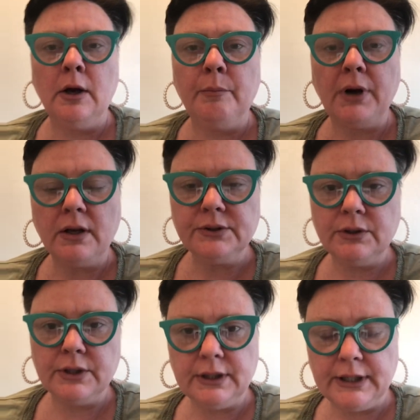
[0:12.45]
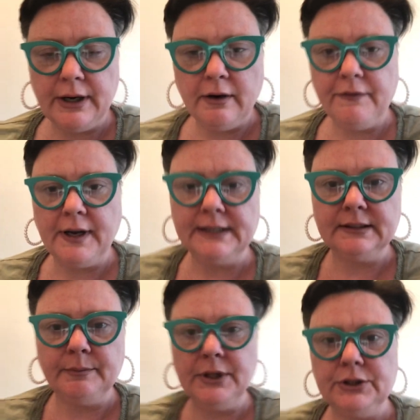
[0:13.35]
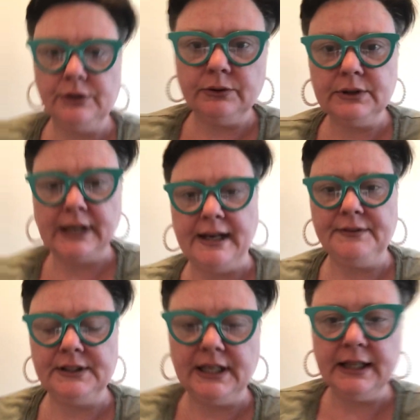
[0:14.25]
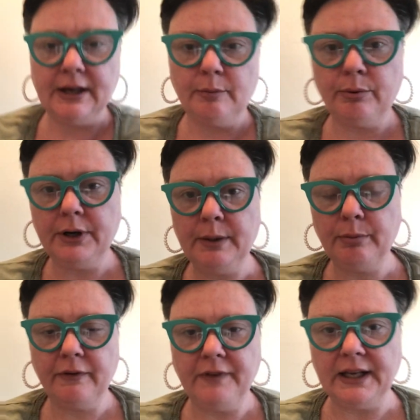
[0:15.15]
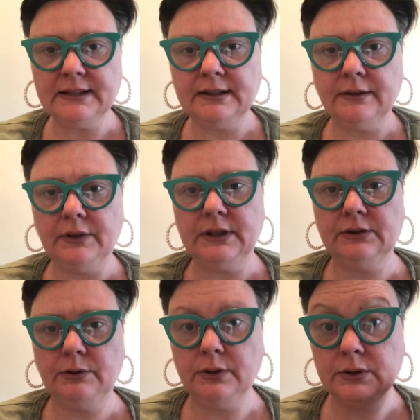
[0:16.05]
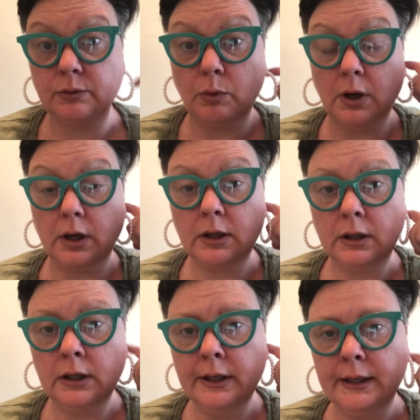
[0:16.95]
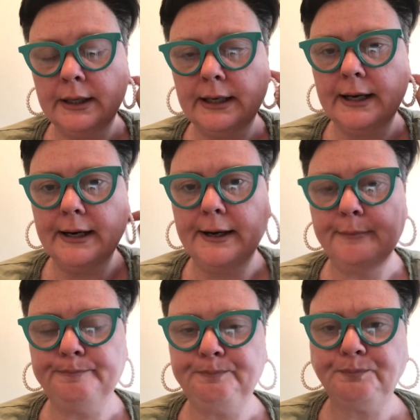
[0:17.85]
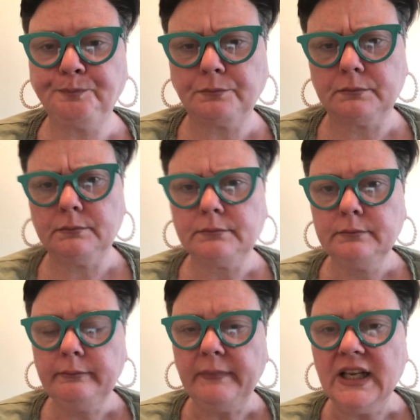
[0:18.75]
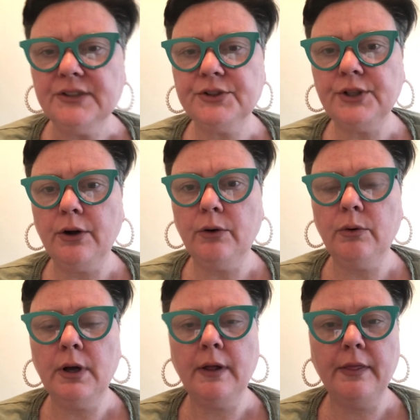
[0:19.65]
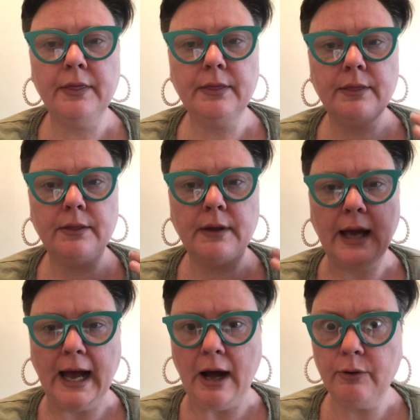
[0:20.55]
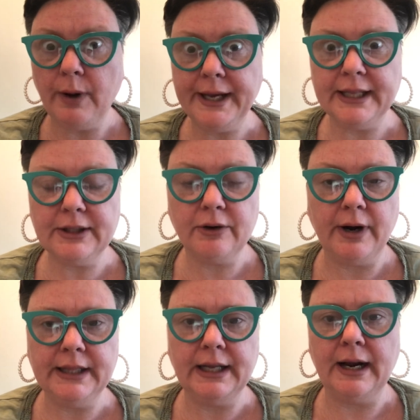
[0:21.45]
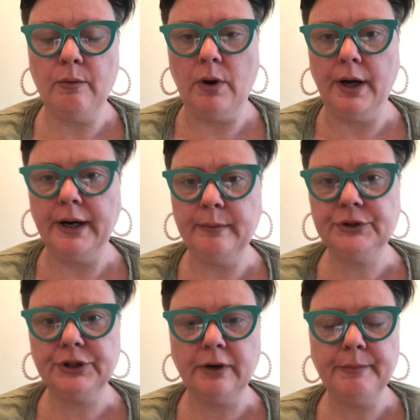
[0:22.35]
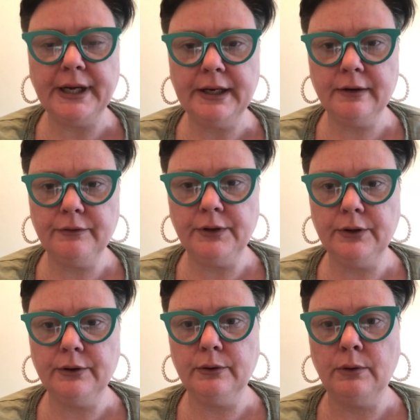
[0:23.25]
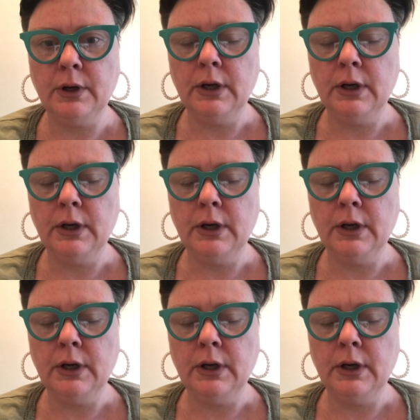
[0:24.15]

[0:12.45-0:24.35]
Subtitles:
but also to clarify some issues that I've seen that are pretty pervasive in students' work. Um, so how do I get the grade that I want? I'm sure many of you